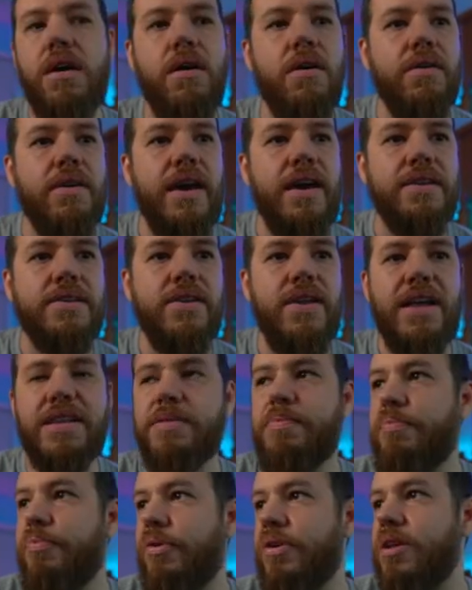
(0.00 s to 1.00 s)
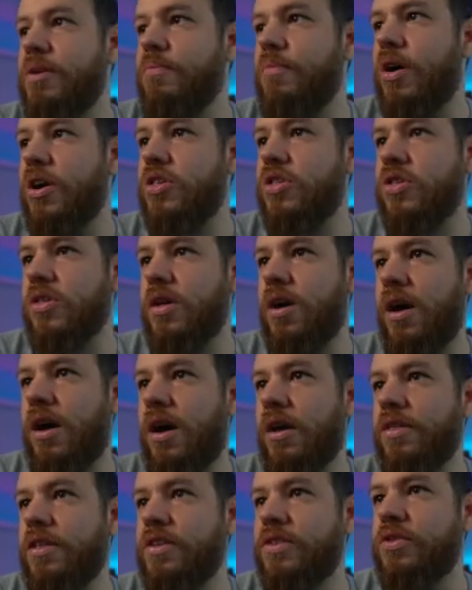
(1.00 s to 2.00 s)
Okay, so that's pretty much
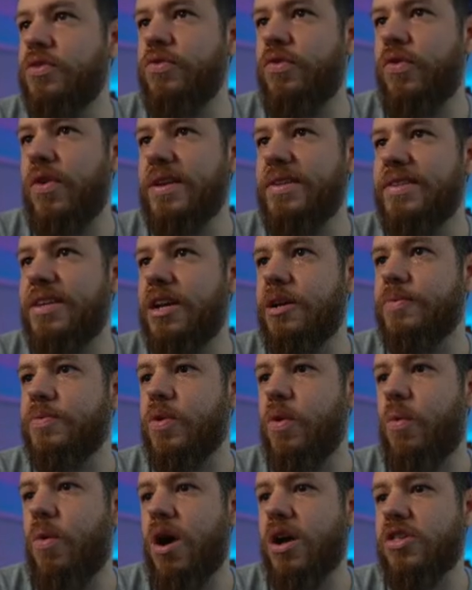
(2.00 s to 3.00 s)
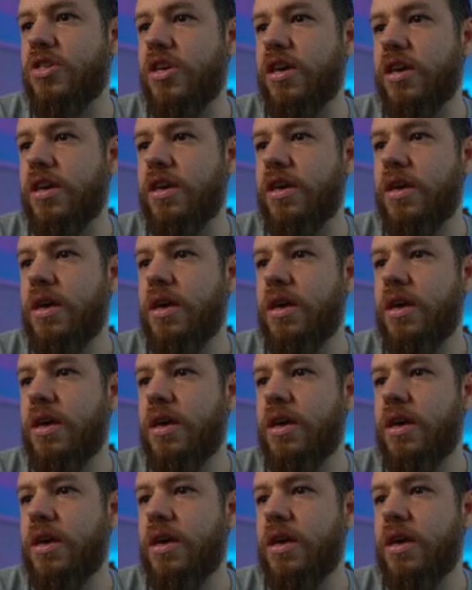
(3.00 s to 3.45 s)
uh, the two trade setups we're watching